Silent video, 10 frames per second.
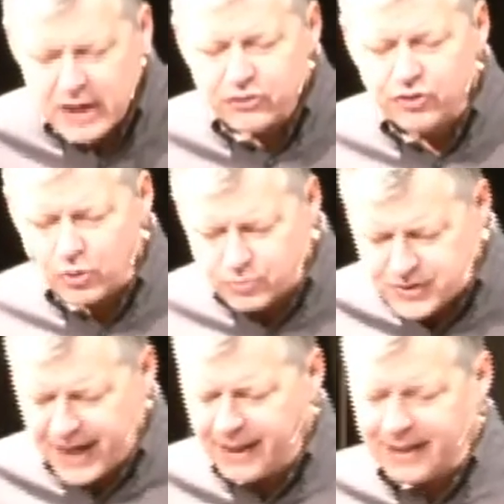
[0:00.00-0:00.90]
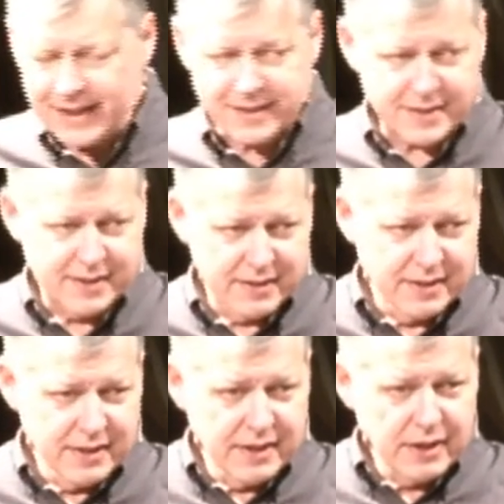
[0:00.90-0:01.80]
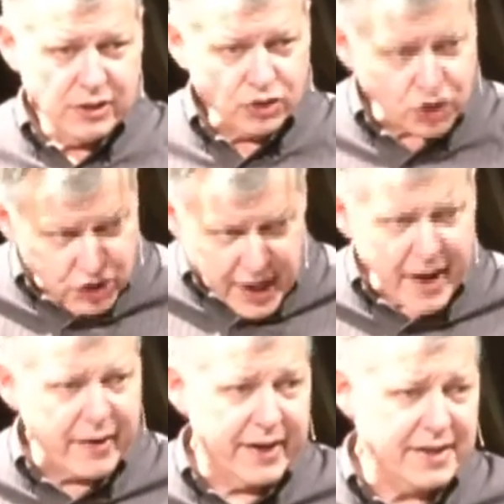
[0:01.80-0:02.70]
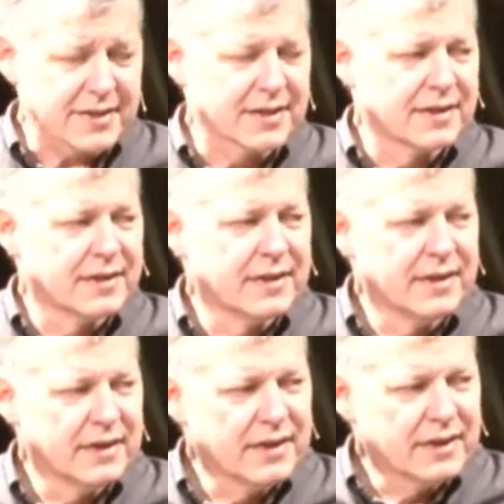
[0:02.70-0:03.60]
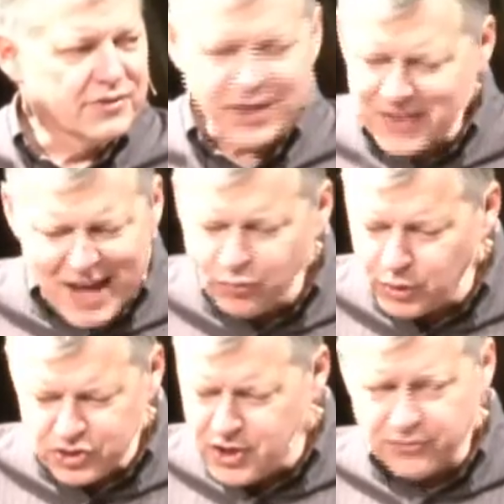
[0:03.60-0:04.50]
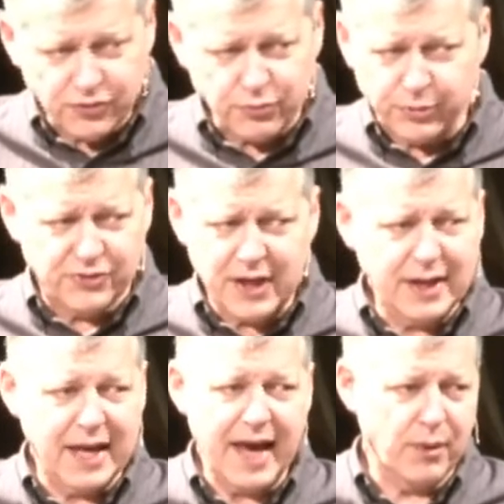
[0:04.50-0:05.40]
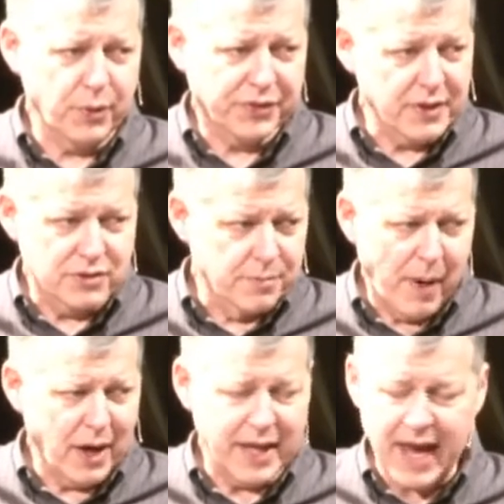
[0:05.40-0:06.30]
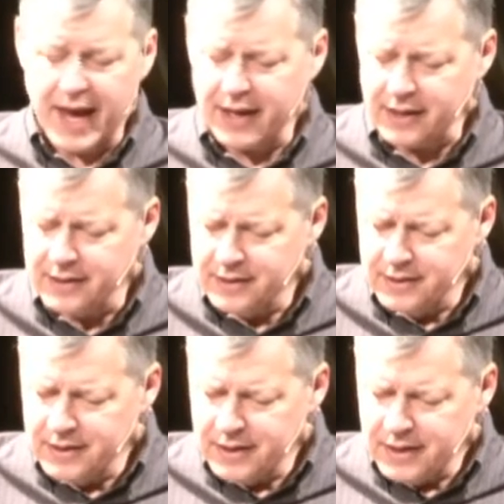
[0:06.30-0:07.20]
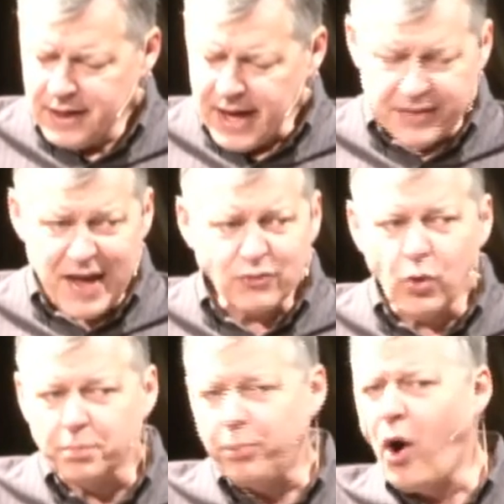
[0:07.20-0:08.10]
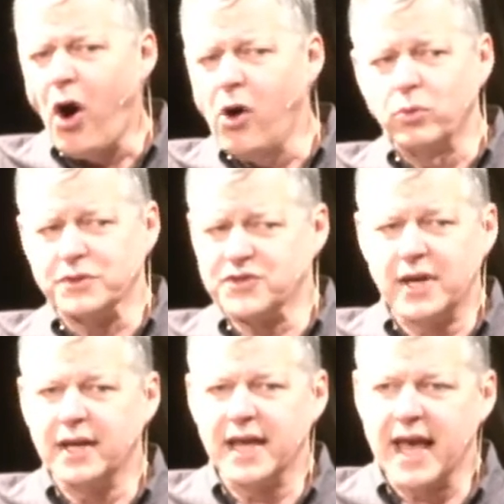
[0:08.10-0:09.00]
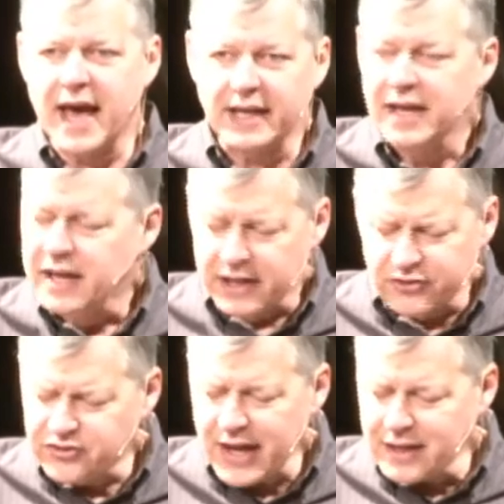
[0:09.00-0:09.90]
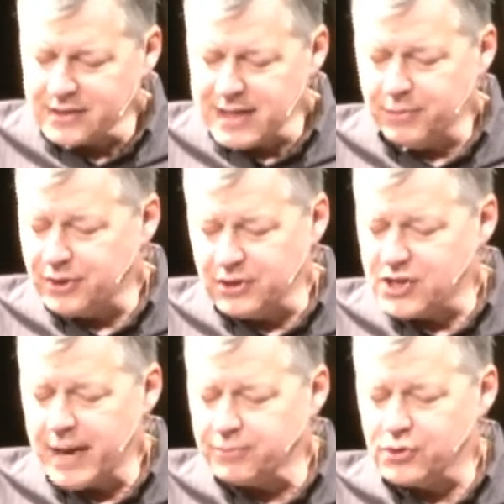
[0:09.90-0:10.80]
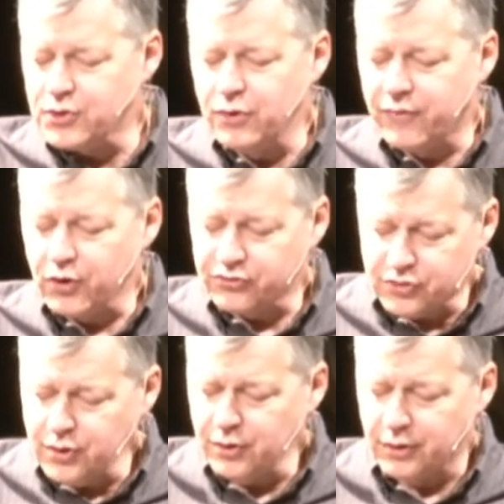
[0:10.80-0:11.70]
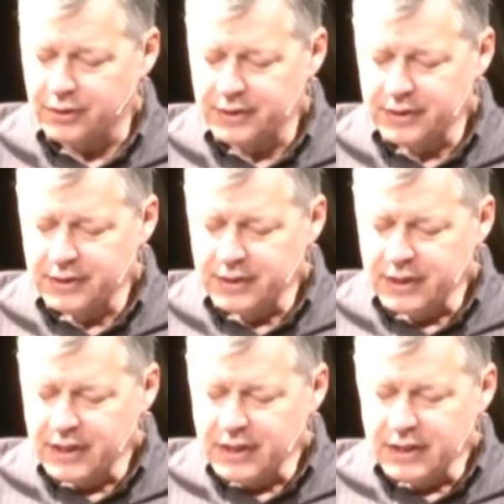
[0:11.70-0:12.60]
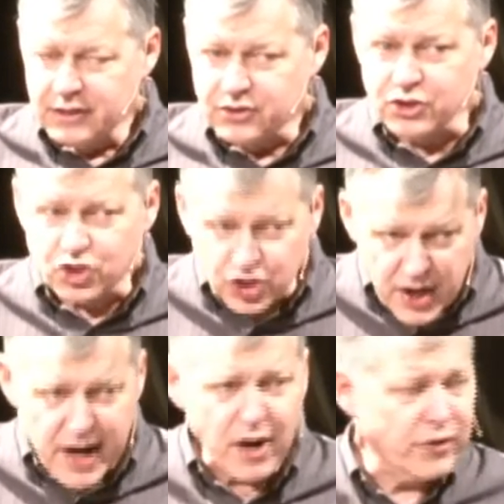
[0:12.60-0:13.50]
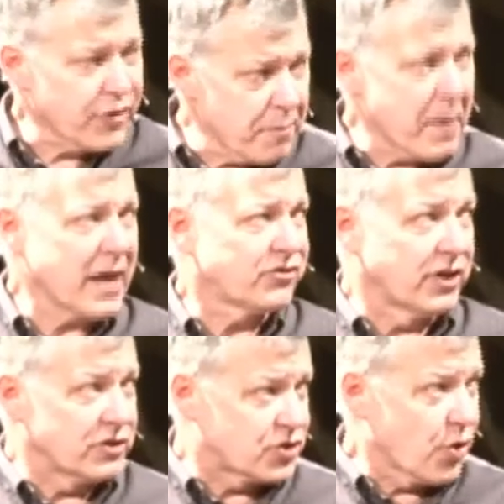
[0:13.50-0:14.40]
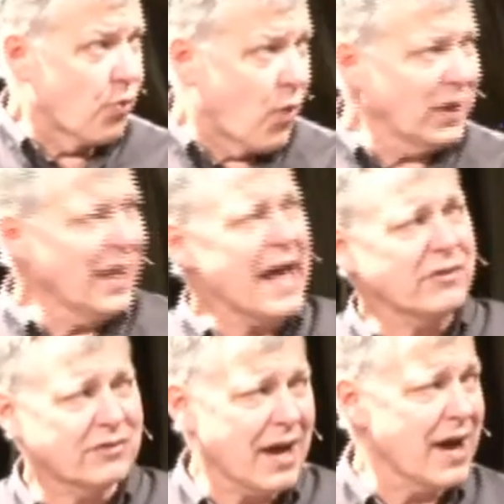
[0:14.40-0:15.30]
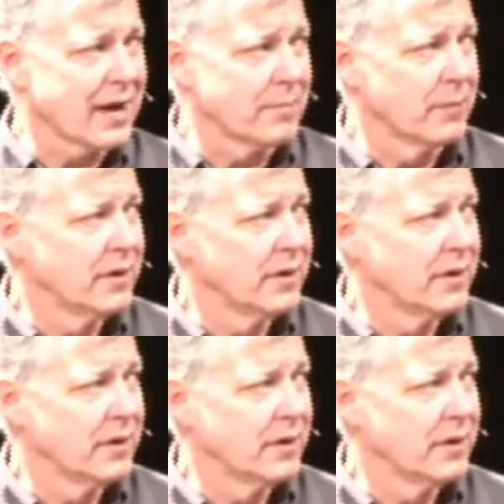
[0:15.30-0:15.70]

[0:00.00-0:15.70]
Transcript: so tell it, share it. See, that's what Jesus was getting at with the demoniac. And that's what Paul was getting at in 2 Timothy chapter 2 verse 2. To share the message. So one last time,